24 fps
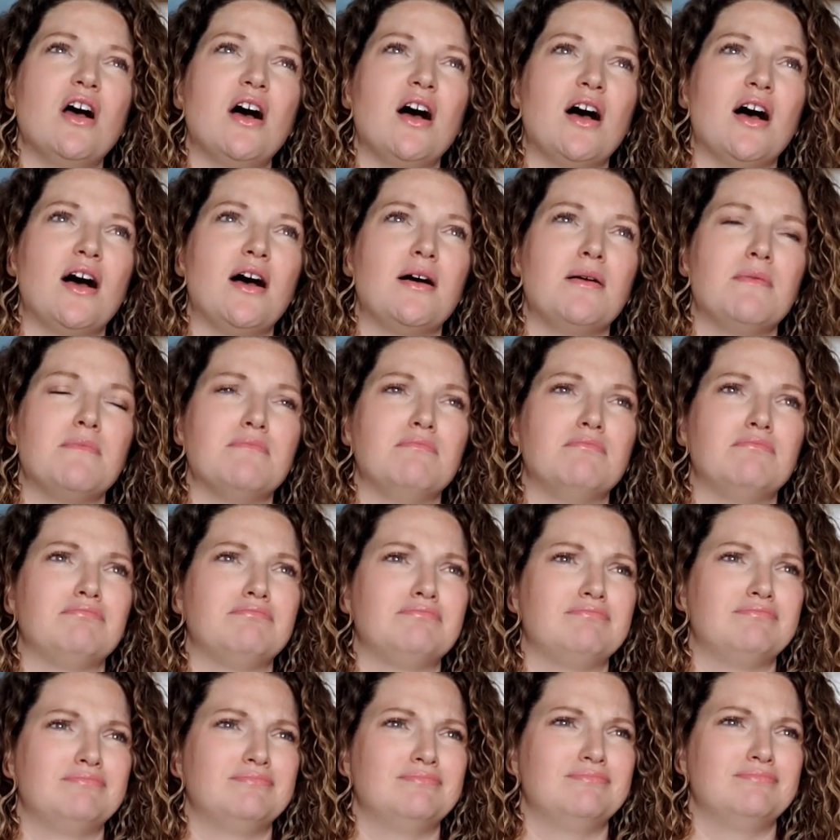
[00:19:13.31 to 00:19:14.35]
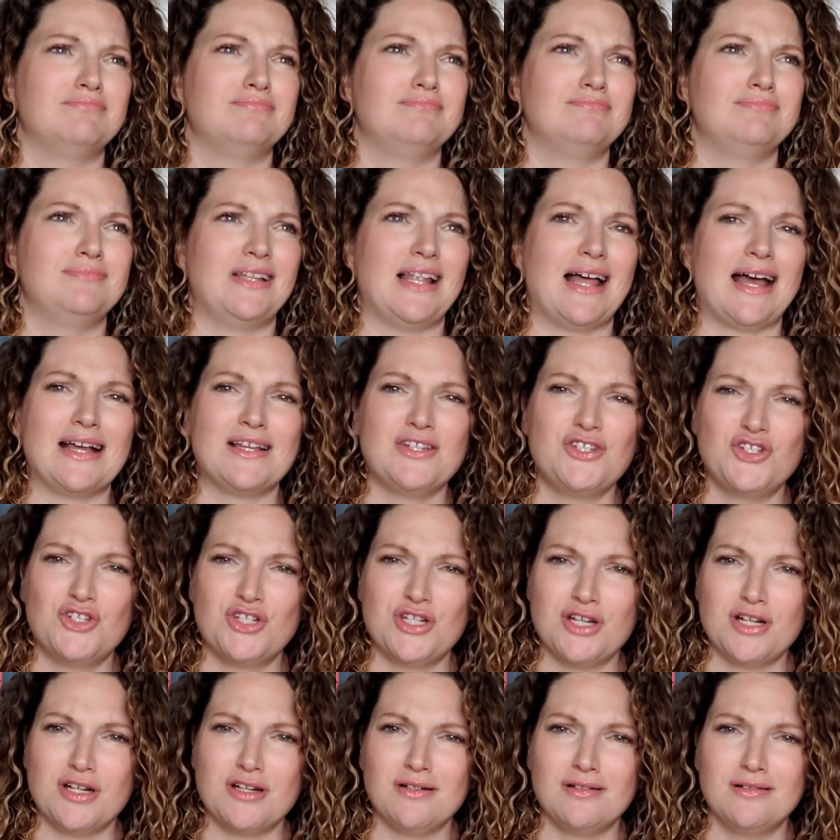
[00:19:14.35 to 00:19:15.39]
um, last
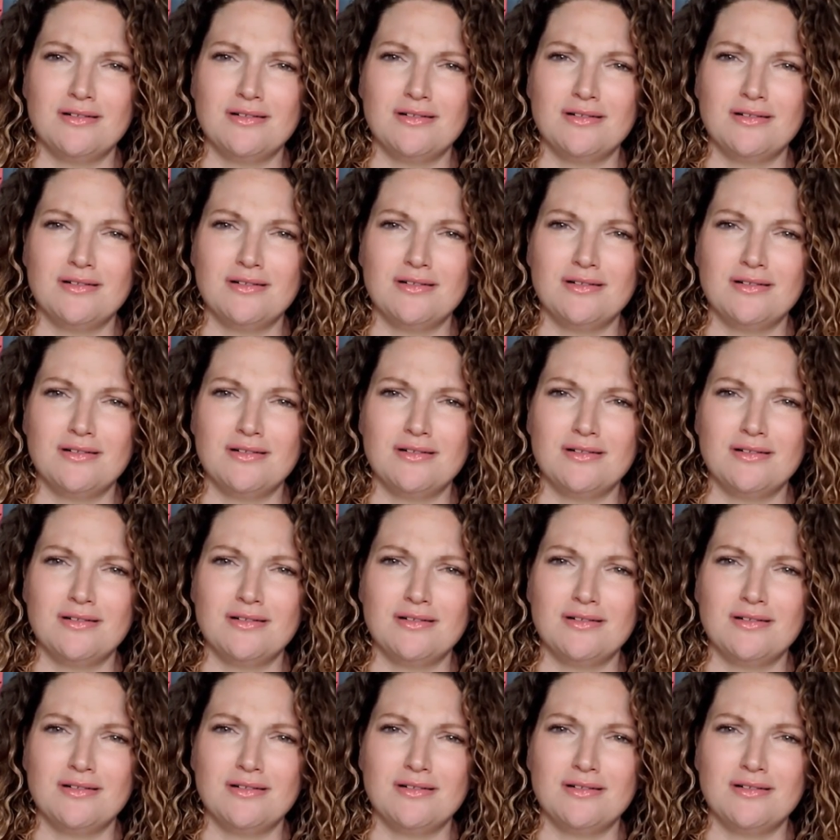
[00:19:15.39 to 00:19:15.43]
year?